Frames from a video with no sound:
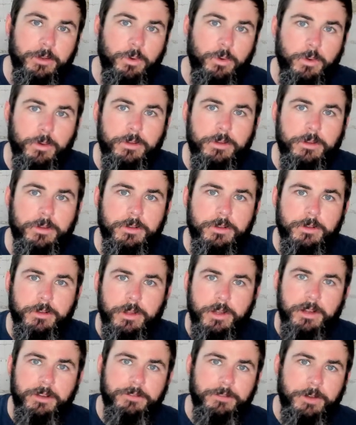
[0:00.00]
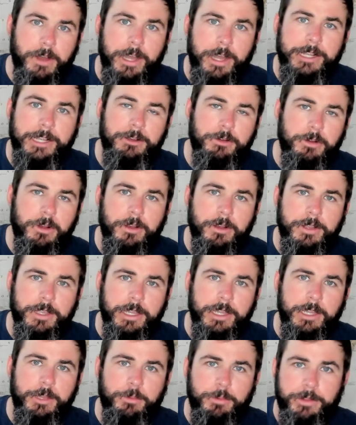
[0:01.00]
order of
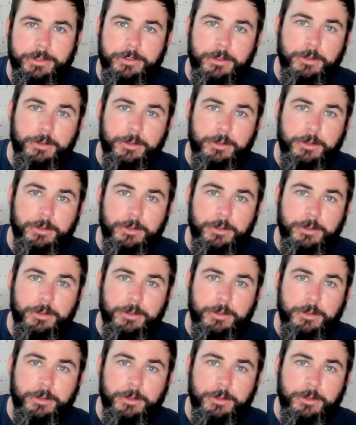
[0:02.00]
hierarchy with